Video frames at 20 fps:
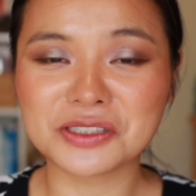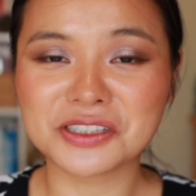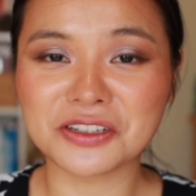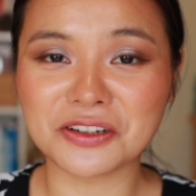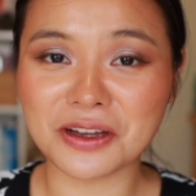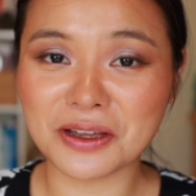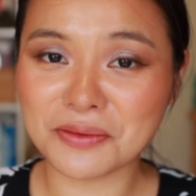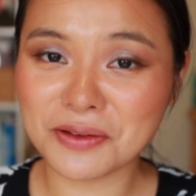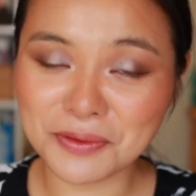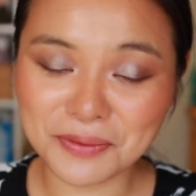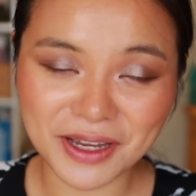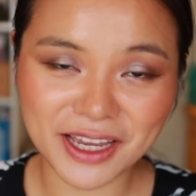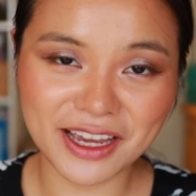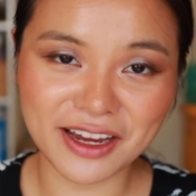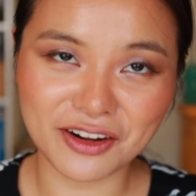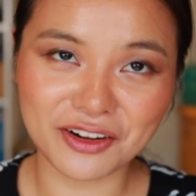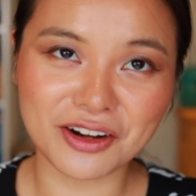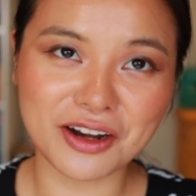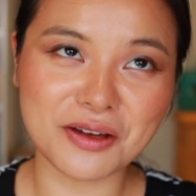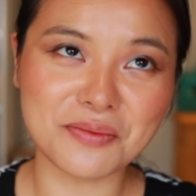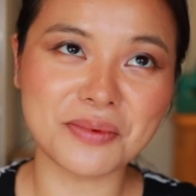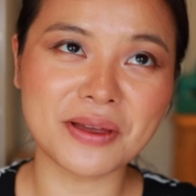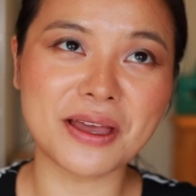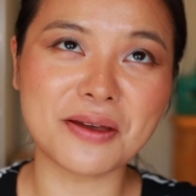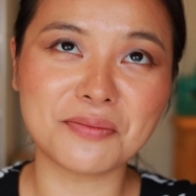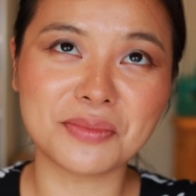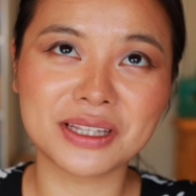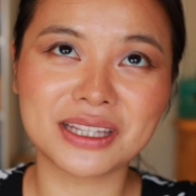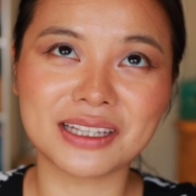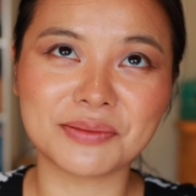so I put my hair up
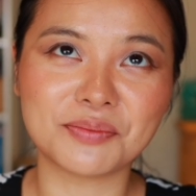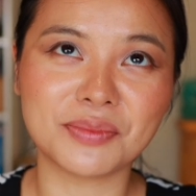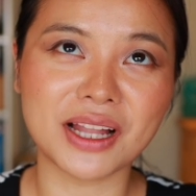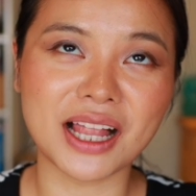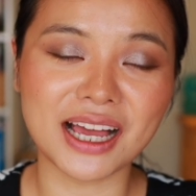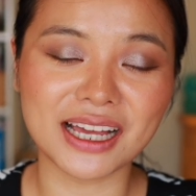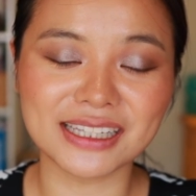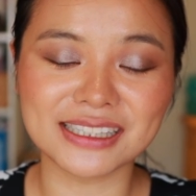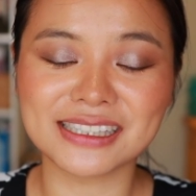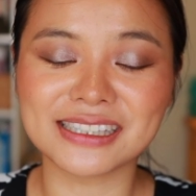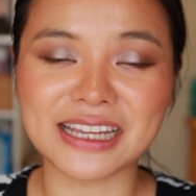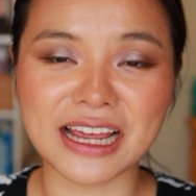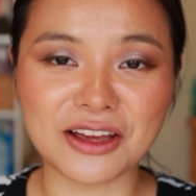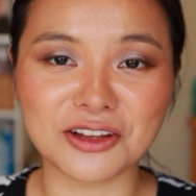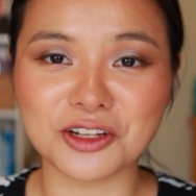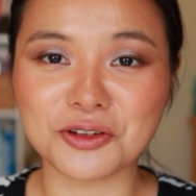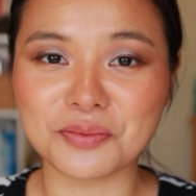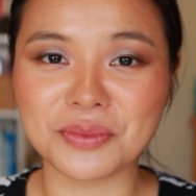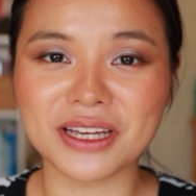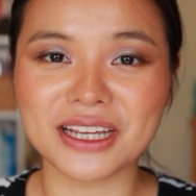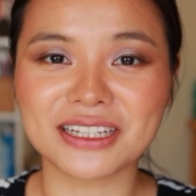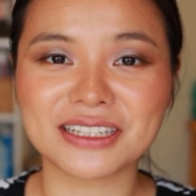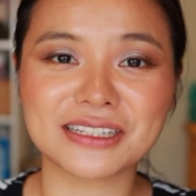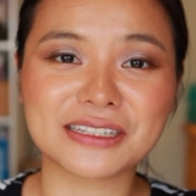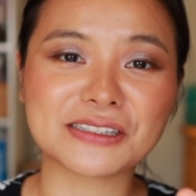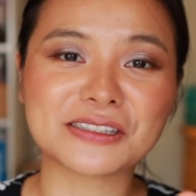and put the blinds down a bit,